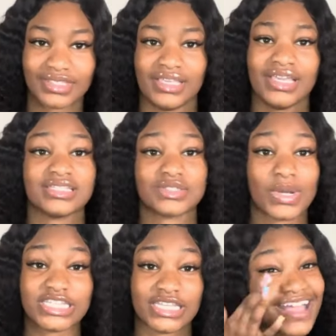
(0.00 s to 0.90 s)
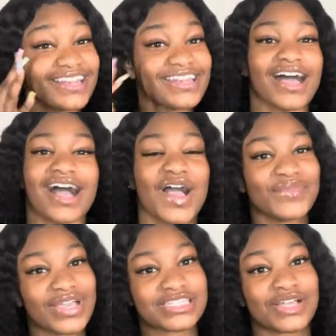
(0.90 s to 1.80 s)
Yeah, just watch it. Nah, I'm
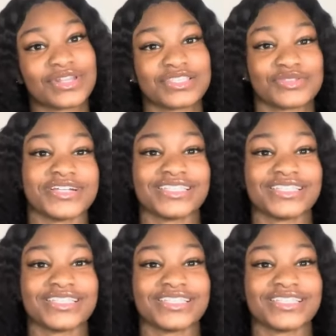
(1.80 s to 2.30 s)
back at y'all with another story